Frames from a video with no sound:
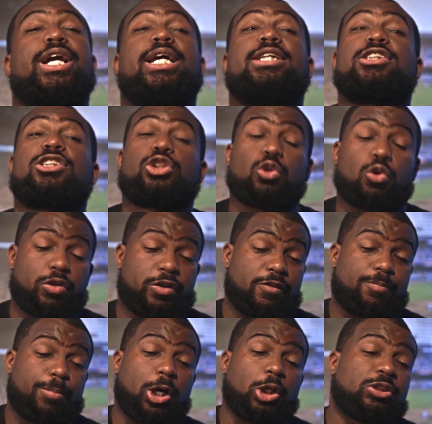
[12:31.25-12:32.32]
is a story
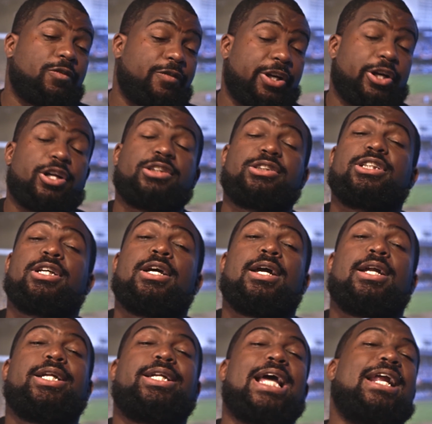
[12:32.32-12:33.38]
of perseverance,
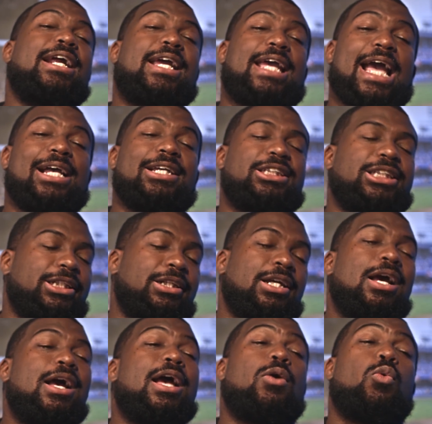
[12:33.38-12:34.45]
dedication,
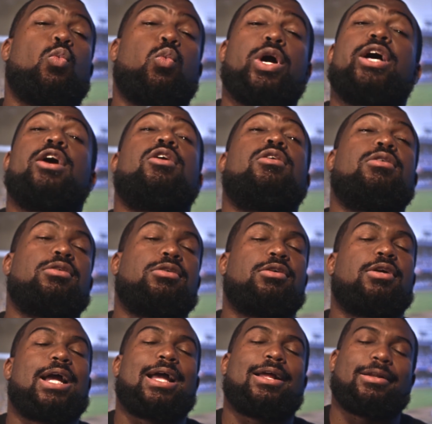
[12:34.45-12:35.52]
will,
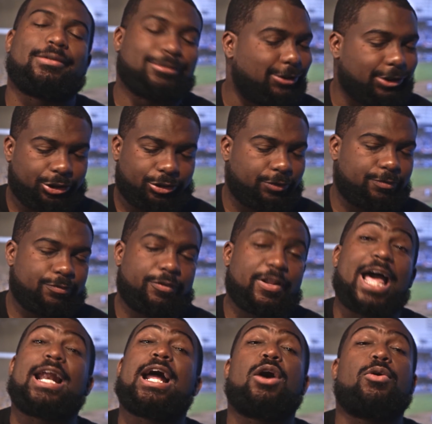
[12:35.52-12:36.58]
and just
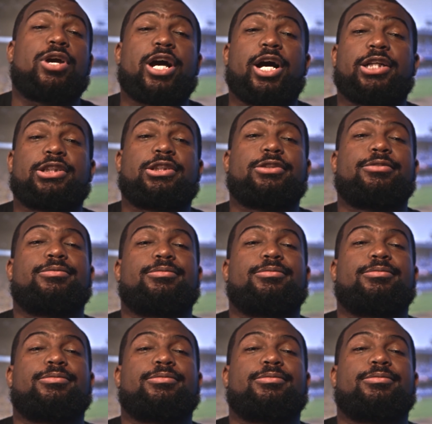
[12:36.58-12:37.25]
flat out guts.